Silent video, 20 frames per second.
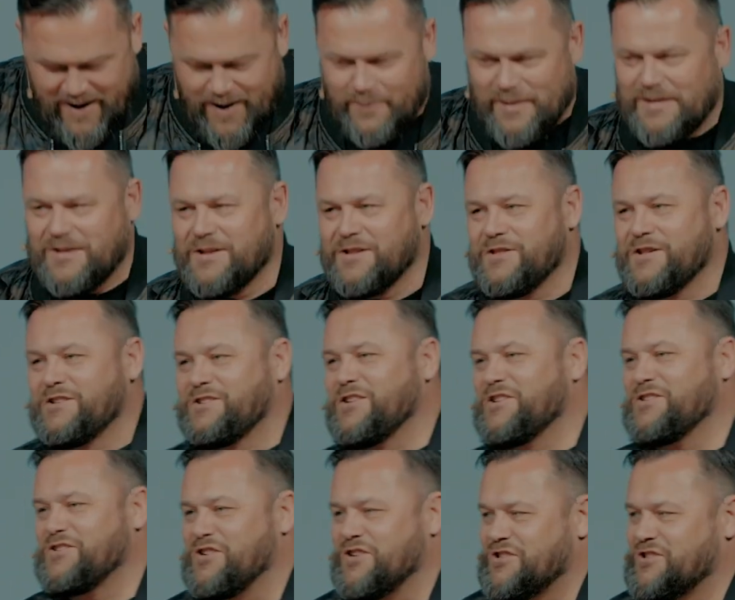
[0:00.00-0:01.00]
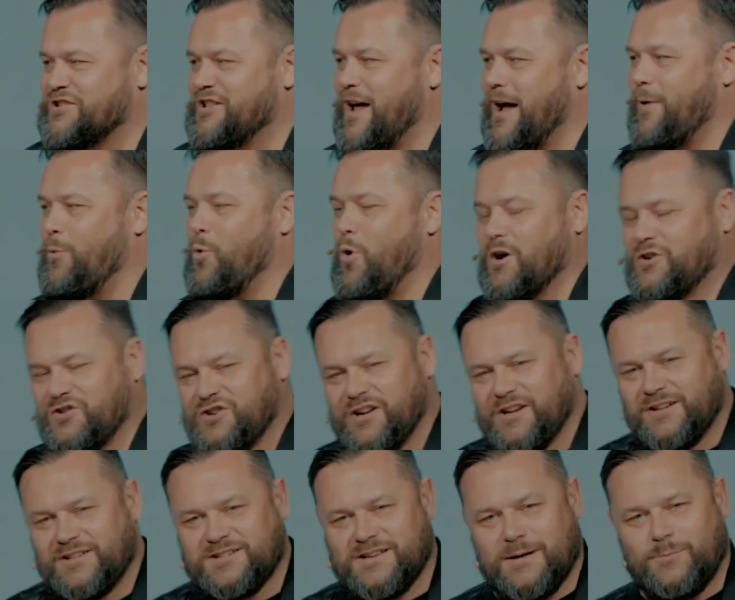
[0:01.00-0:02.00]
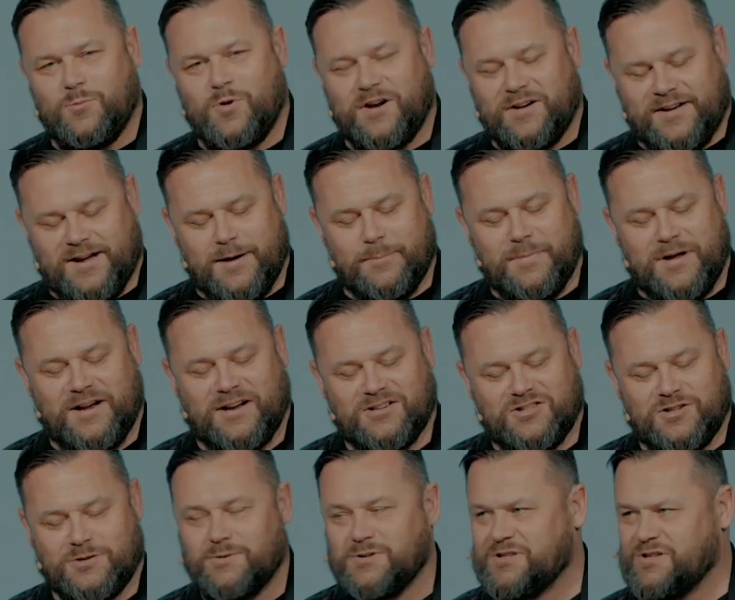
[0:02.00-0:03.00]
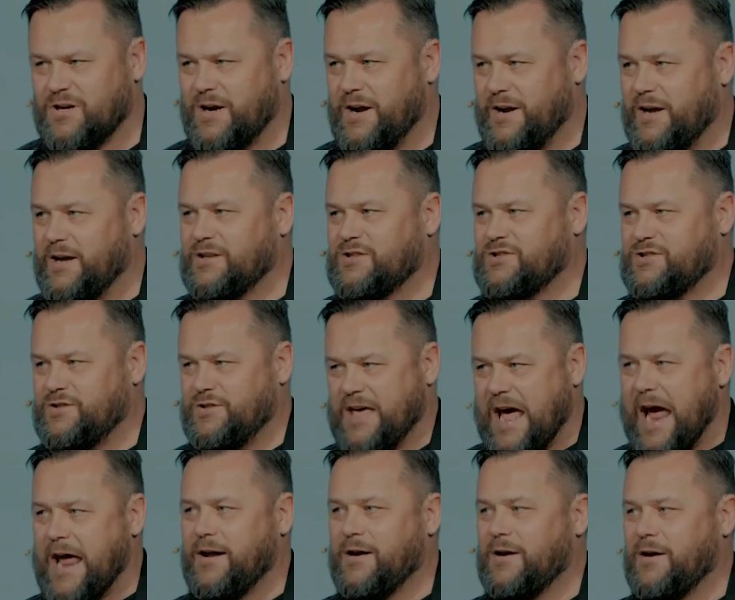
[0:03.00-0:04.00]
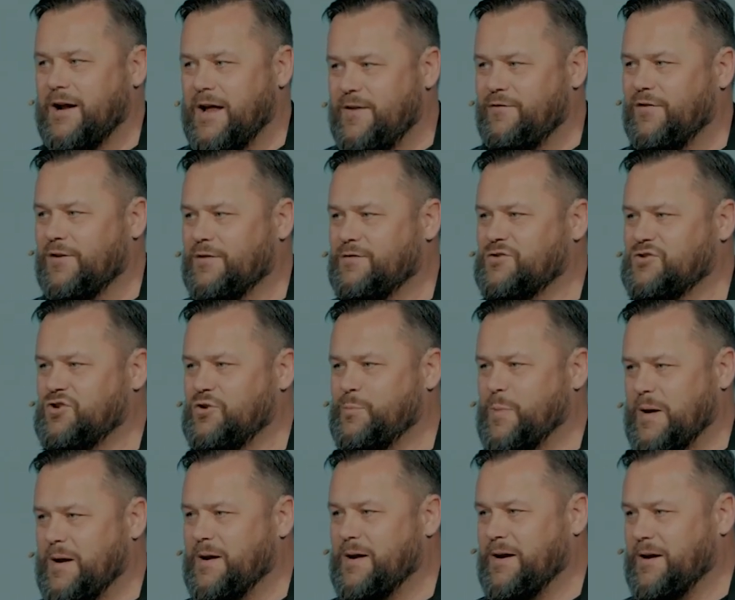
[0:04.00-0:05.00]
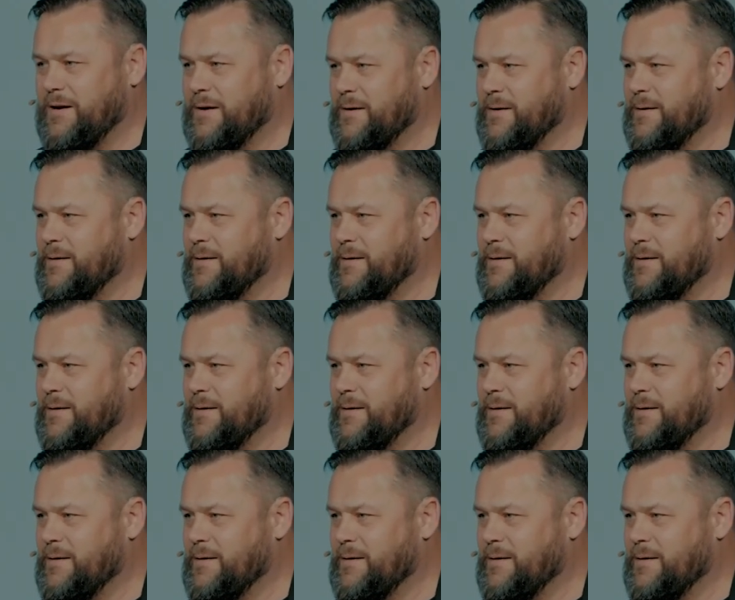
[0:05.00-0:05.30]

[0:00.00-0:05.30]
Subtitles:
I mean, this is just like watching someone committing suicide. It's that level of stupidity.